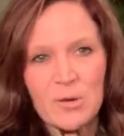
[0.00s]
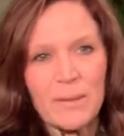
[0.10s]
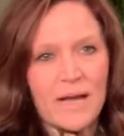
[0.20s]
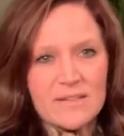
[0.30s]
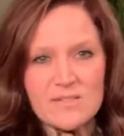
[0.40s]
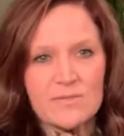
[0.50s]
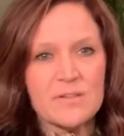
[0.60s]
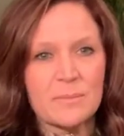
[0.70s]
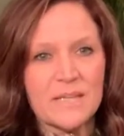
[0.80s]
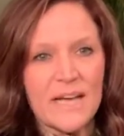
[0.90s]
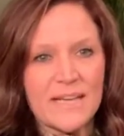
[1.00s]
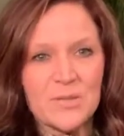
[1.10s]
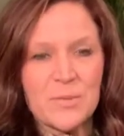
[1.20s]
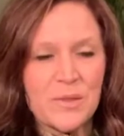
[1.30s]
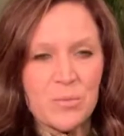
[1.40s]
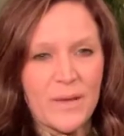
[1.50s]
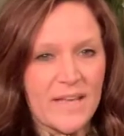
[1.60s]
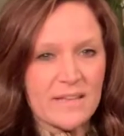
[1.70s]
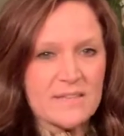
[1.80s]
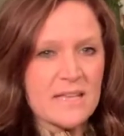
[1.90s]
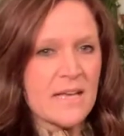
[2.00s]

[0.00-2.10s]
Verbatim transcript: box of some kind with wings,